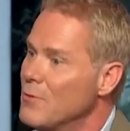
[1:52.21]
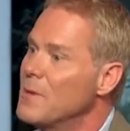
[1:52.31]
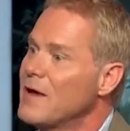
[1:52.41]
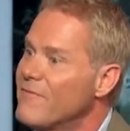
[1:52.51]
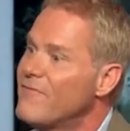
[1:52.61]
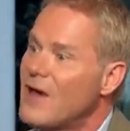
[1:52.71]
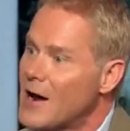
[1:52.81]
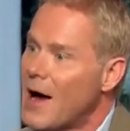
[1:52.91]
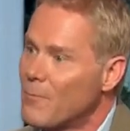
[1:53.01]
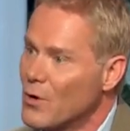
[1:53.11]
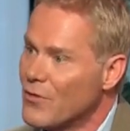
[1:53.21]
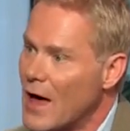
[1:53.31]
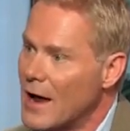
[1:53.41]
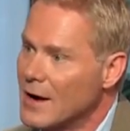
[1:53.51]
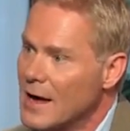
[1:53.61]
people being fed up
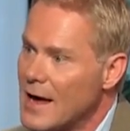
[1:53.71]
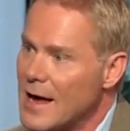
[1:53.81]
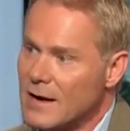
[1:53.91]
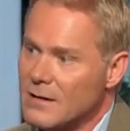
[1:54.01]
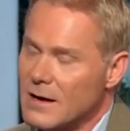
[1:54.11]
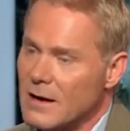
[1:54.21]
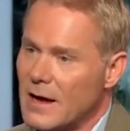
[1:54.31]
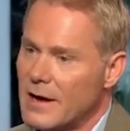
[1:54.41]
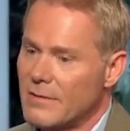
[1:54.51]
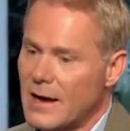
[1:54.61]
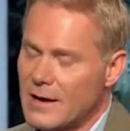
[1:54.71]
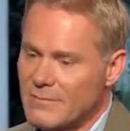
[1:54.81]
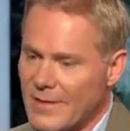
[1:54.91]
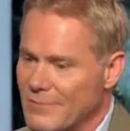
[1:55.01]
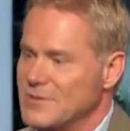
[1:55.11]
with that, and
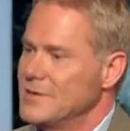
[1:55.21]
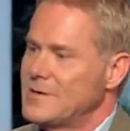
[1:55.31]
there was